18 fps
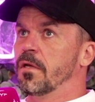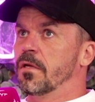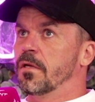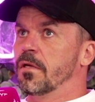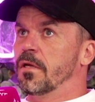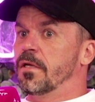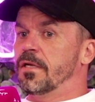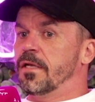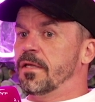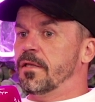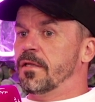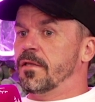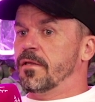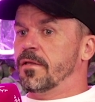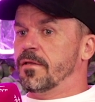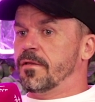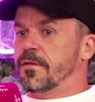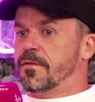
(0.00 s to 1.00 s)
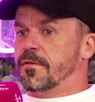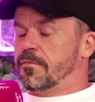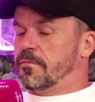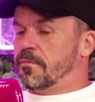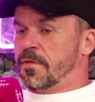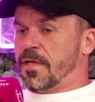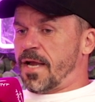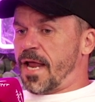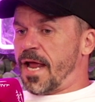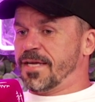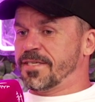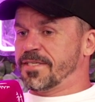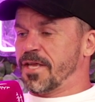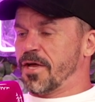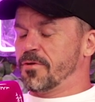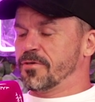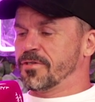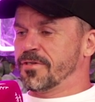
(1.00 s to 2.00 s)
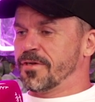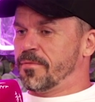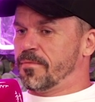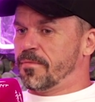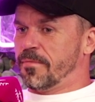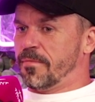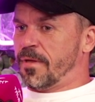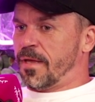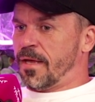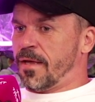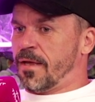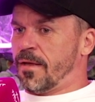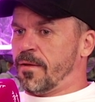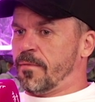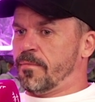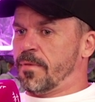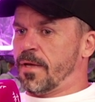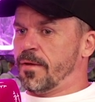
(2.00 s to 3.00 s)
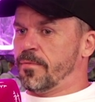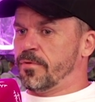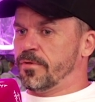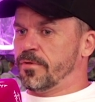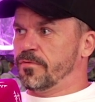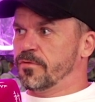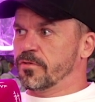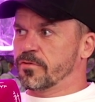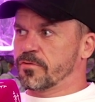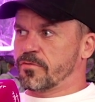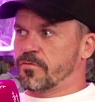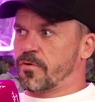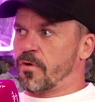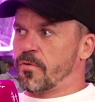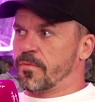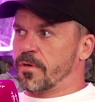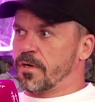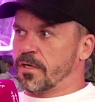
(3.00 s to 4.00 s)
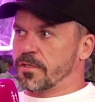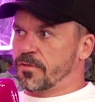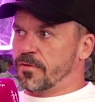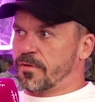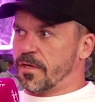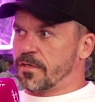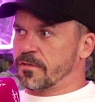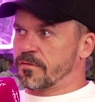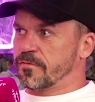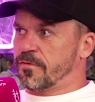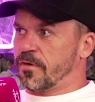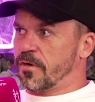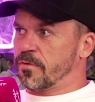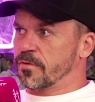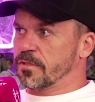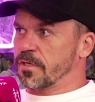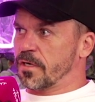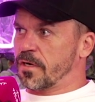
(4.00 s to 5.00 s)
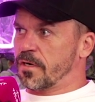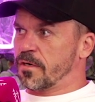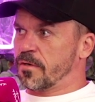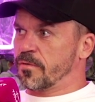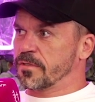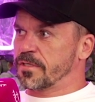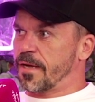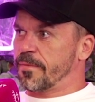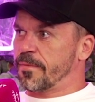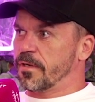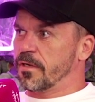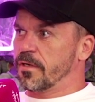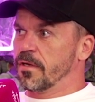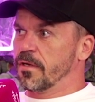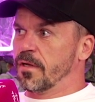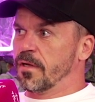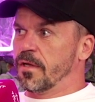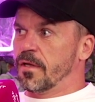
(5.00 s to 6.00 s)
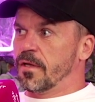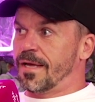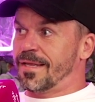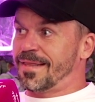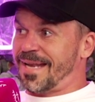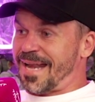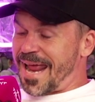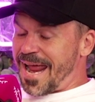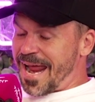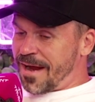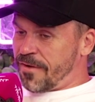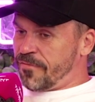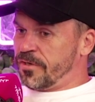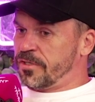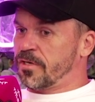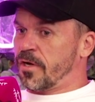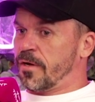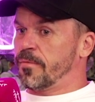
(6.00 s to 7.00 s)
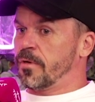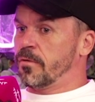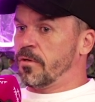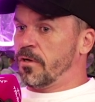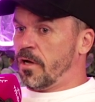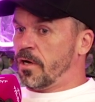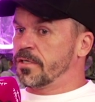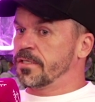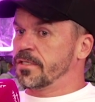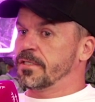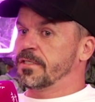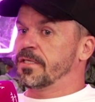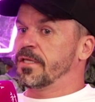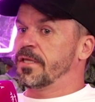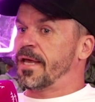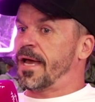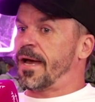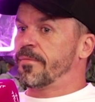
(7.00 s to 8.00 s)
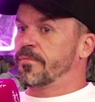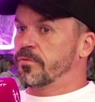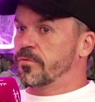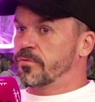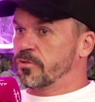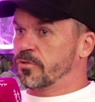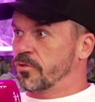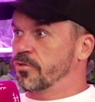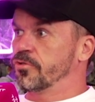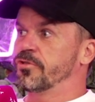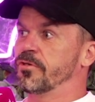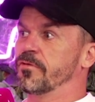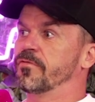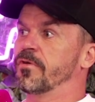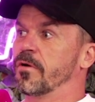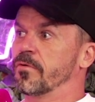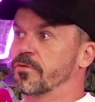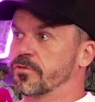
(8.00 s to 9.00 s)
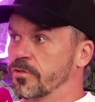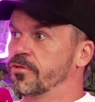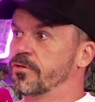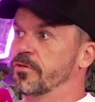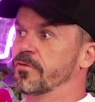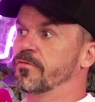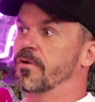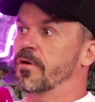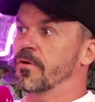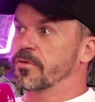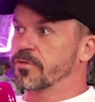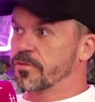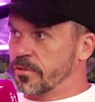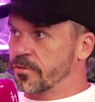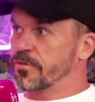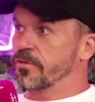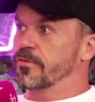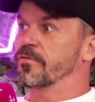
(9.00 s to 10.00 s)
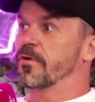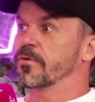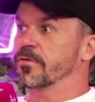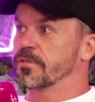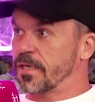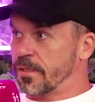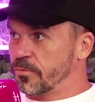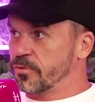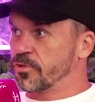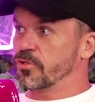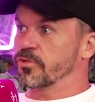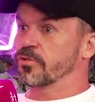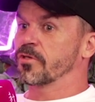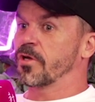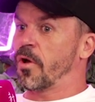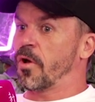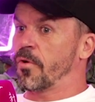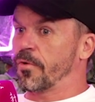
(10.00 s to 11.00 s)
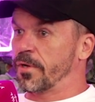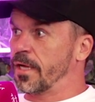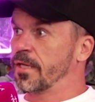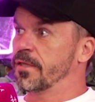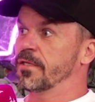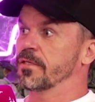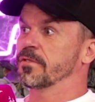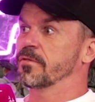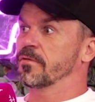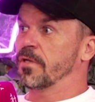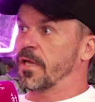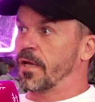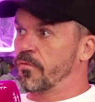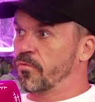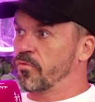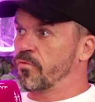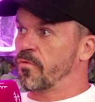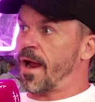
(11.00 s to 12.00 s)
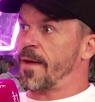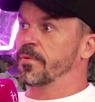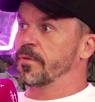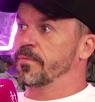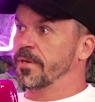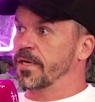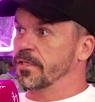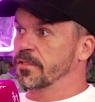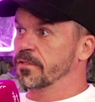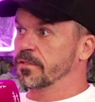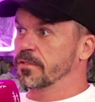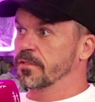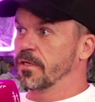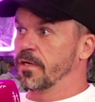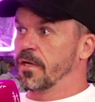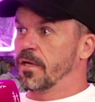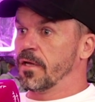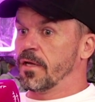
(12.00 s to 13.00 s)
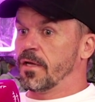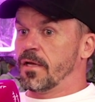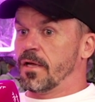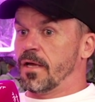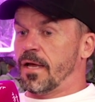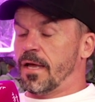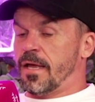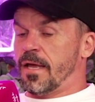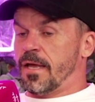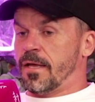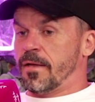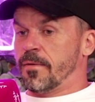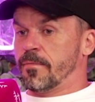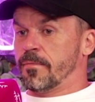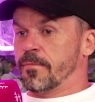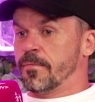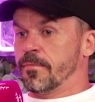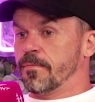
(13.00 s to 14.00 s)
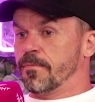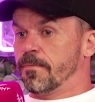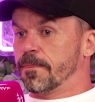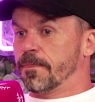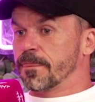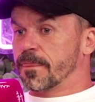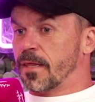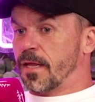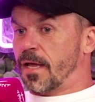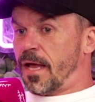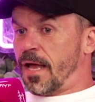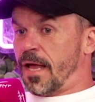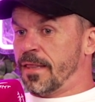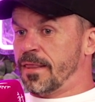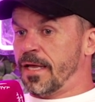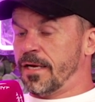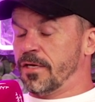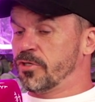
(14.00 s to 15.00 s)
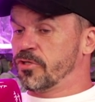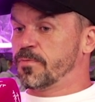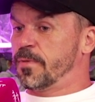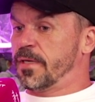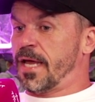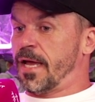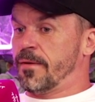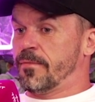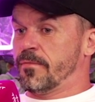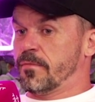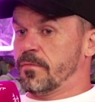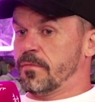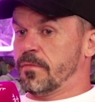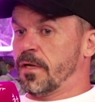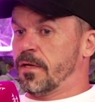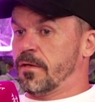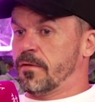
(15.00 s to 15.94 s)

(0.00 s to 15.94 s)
And then the next day I was like, babe, we've just grown by like 2,000 followers. Like, I don't know what's happening. And then every time I logged into the app, there was 100 new followers, 100 new followers, 100 new followers. And it was just going at this like rapid pace. And then it just became like